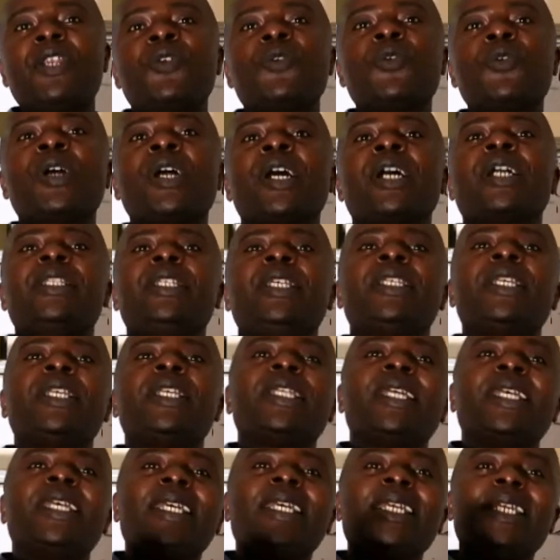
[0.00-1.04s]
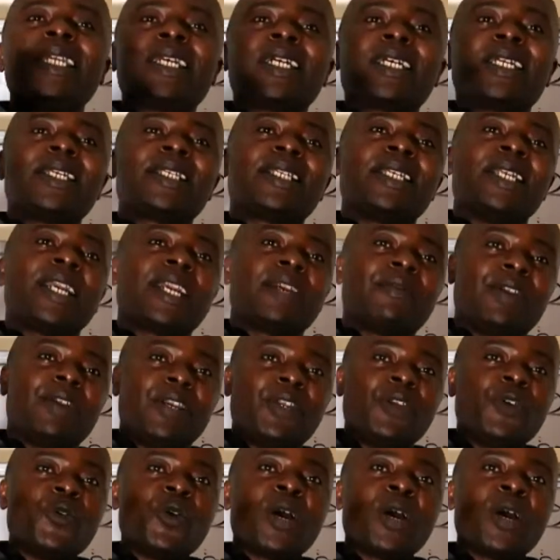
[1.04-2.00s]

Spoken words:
this is the increase in revenue